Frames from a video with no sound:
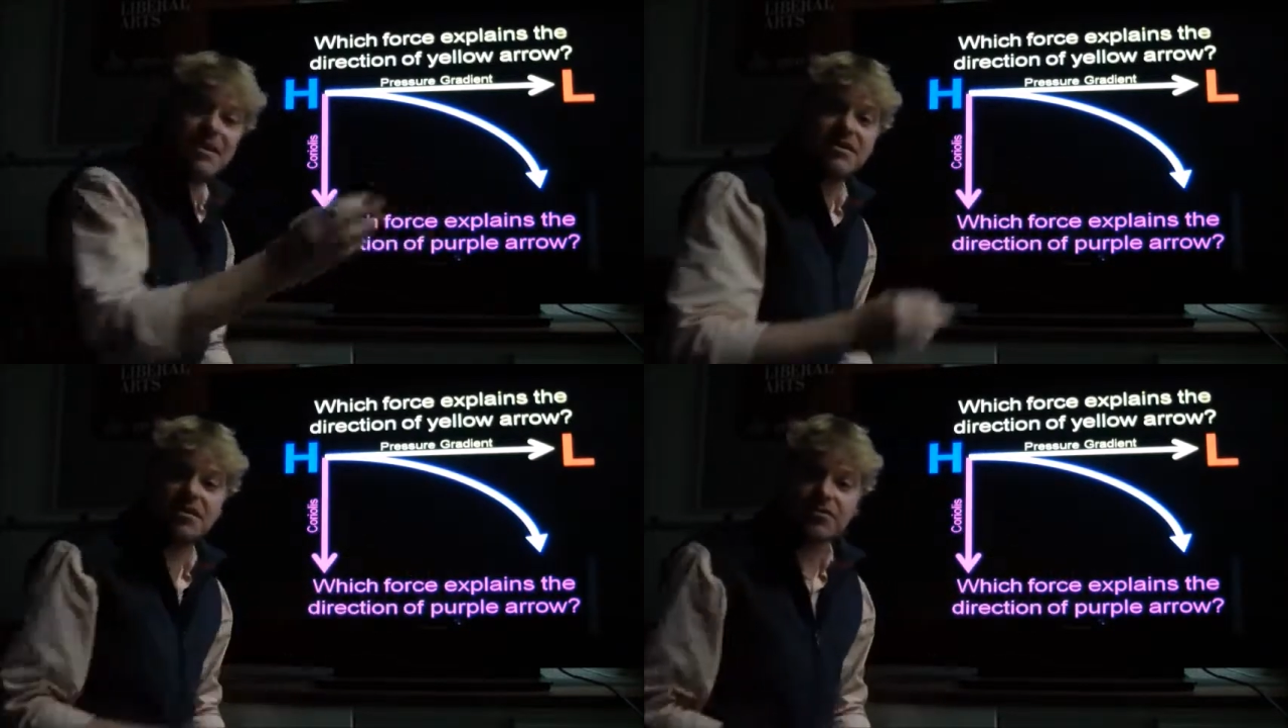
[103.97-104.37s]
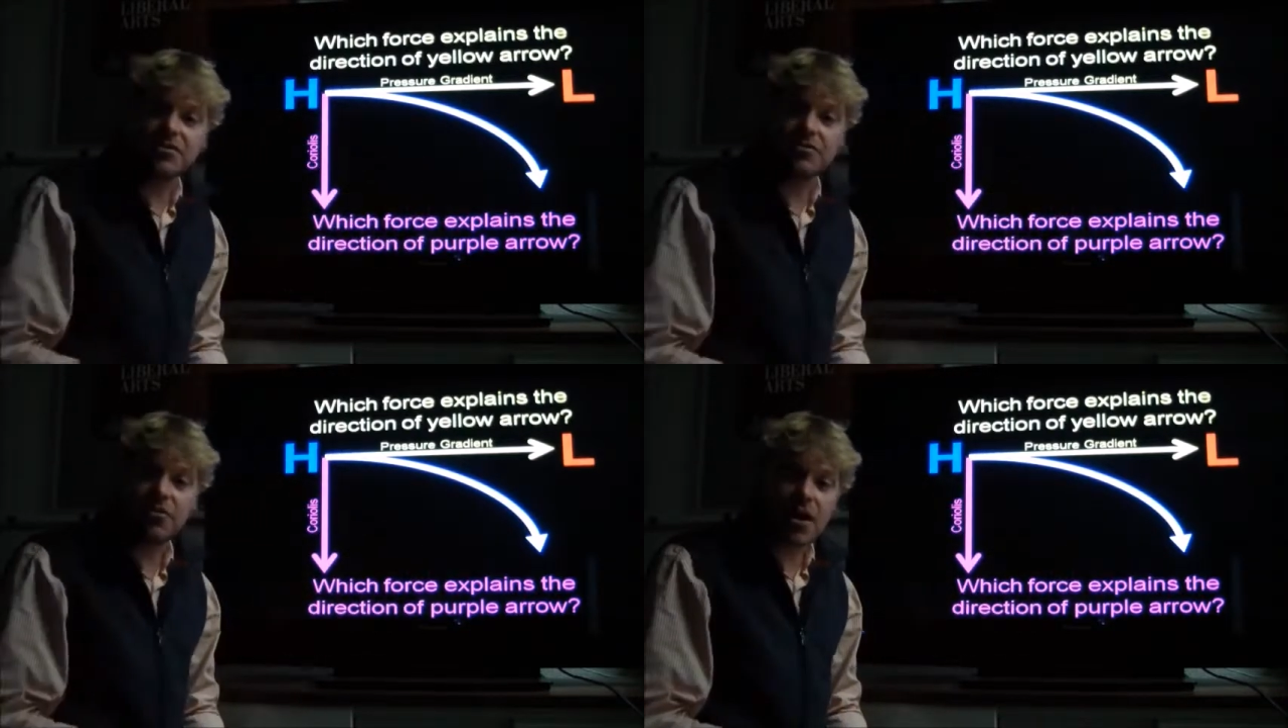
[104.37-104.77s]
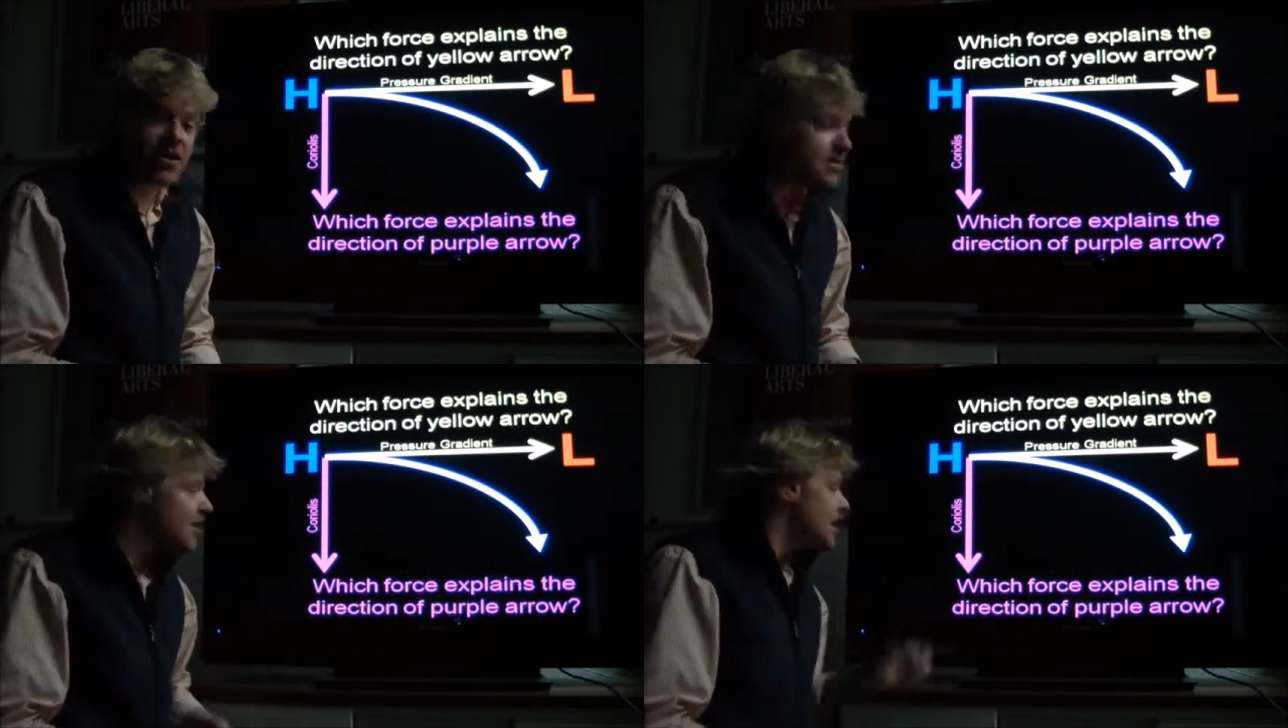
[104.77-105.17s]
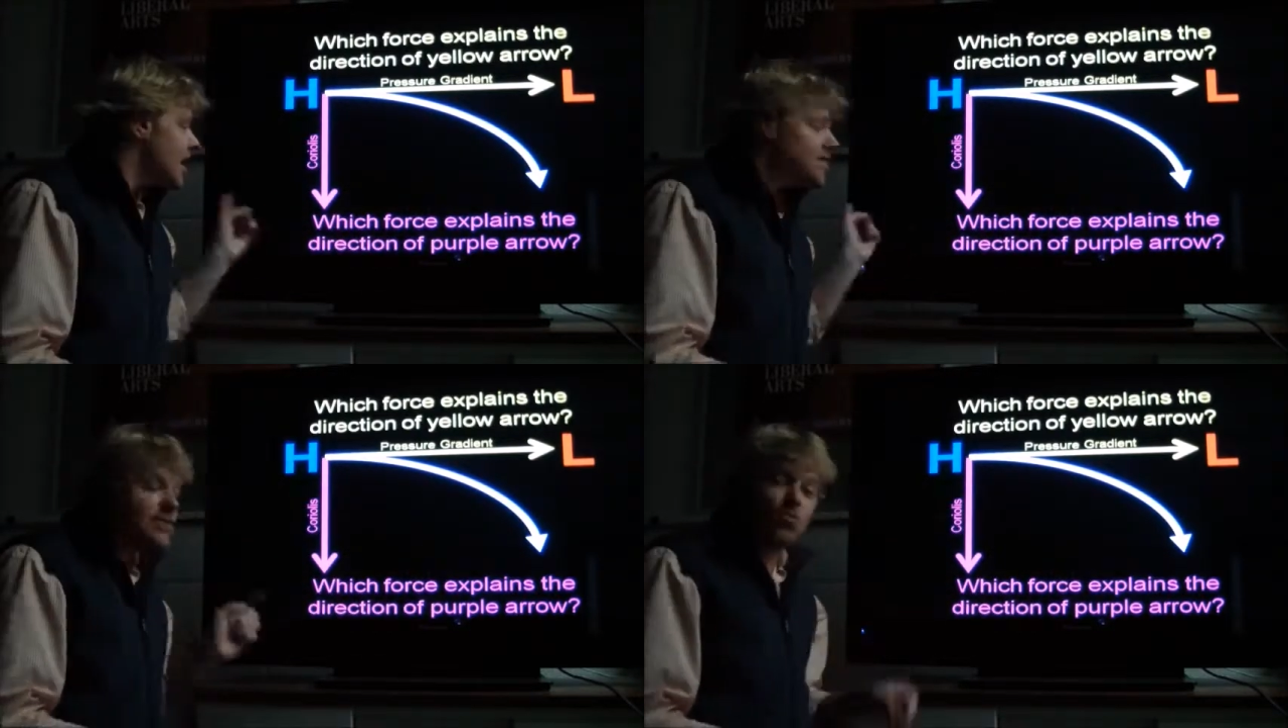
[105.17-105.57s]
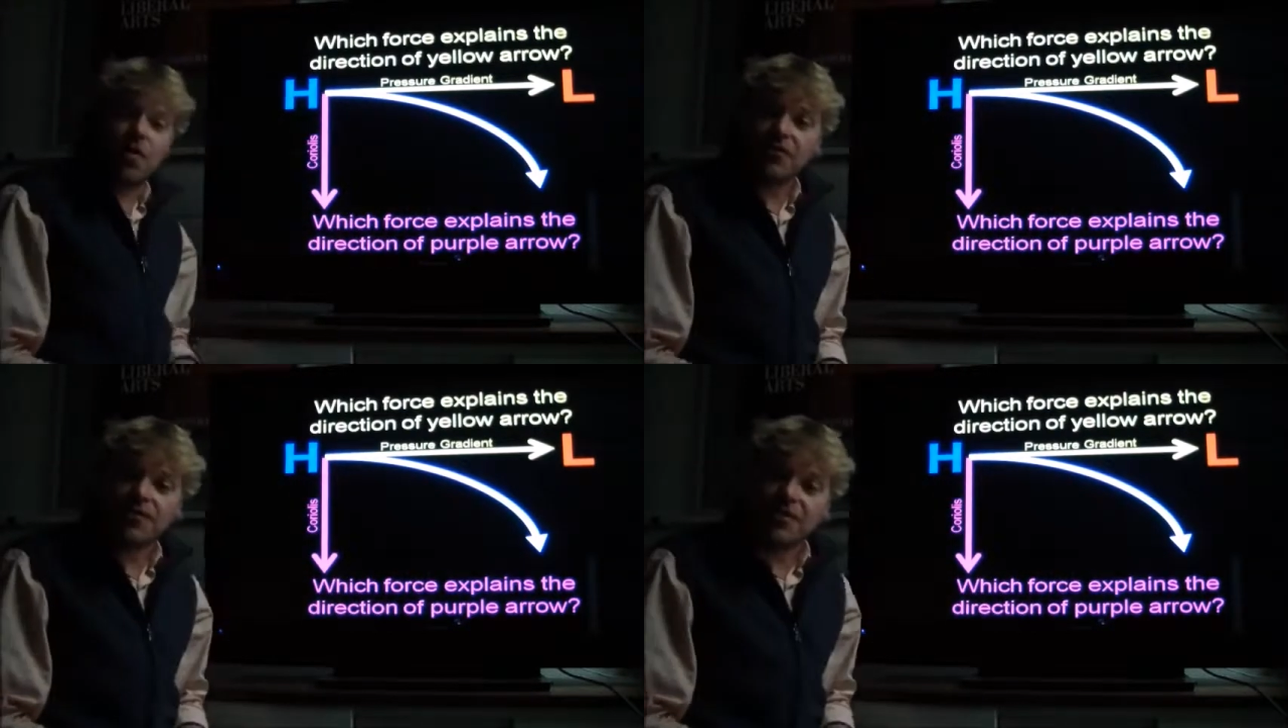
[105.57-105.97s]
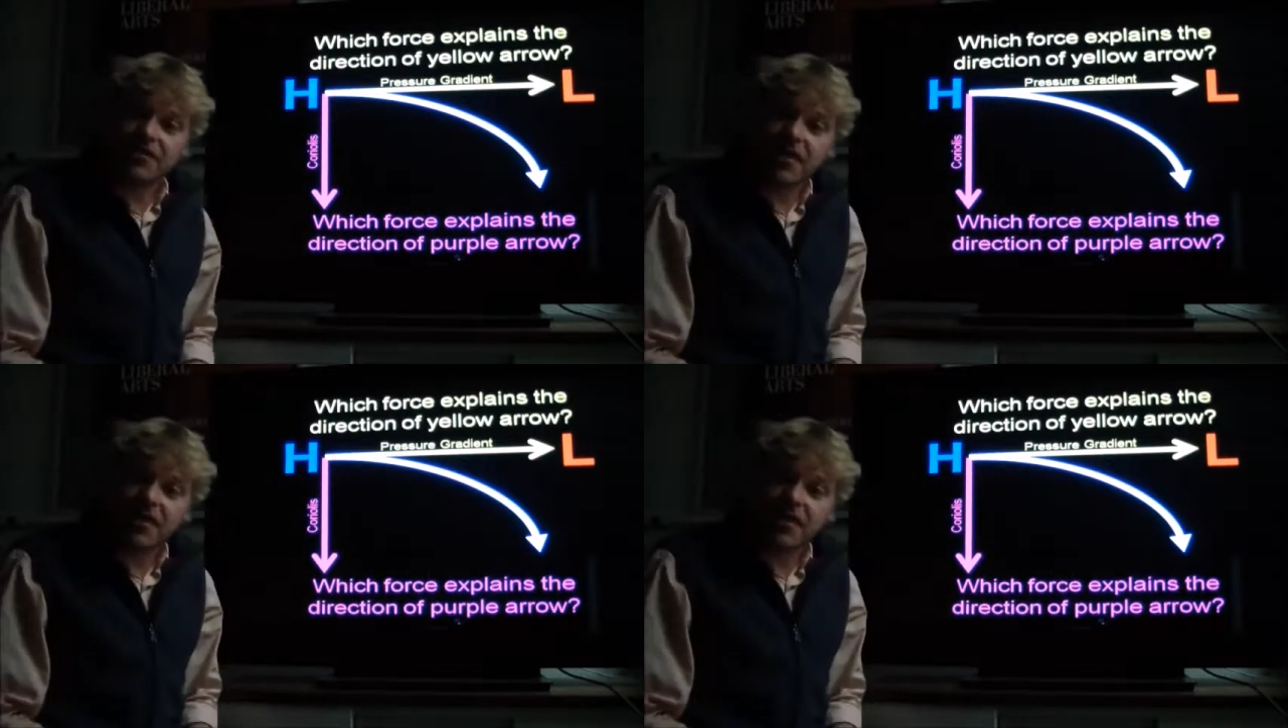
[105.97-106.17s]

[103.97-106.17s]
bending to the right, and then ones in the